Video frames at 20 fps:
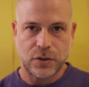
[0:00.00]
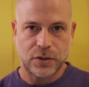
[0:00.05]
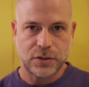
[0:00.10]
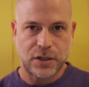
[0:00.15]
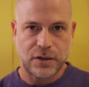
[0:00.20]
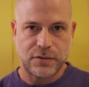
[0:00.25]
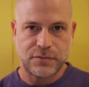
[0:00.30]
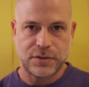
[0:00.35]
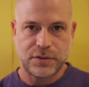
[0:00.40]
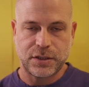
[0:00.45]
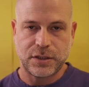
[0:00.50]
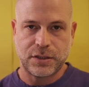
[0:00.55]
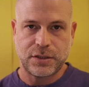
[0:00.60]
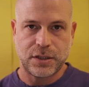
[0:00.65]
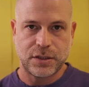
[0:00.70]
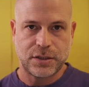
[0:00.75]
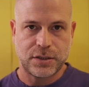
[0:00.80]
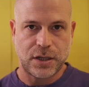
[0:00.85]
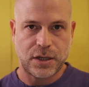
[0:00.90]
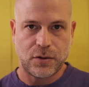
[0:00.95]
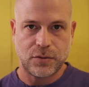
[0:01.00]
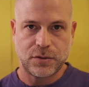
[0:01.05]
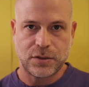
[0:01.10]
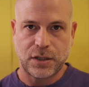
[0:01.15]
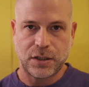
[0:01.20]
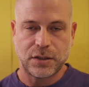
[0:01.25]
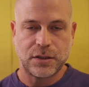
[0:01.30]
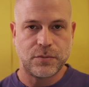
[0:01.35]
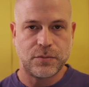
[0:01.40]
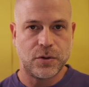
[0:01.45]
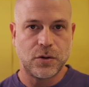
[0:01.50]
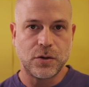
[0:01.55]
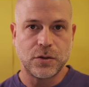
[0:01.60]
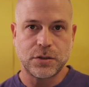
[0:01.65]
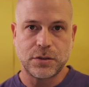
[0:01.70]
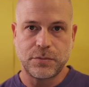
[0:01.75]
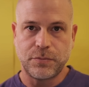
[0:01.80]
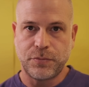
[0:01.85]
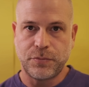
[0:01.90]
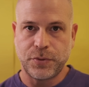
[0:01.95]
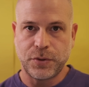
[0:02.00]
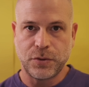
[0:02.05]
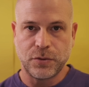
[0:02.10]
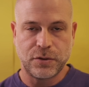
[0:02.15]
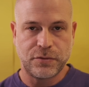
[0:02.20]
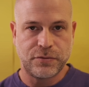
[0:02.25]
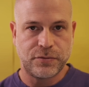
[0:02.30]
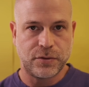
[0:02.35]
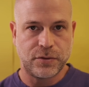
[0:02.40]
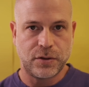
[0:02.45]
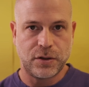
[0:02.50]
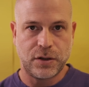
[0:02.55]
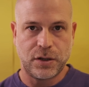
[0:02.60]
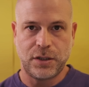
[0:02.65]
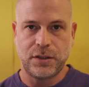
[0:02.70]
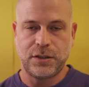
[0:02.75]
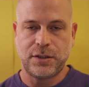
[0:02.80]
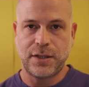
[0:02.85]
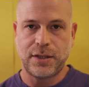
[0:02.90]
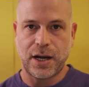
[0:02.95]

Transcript: octaves, it just sounds like the most beautiful,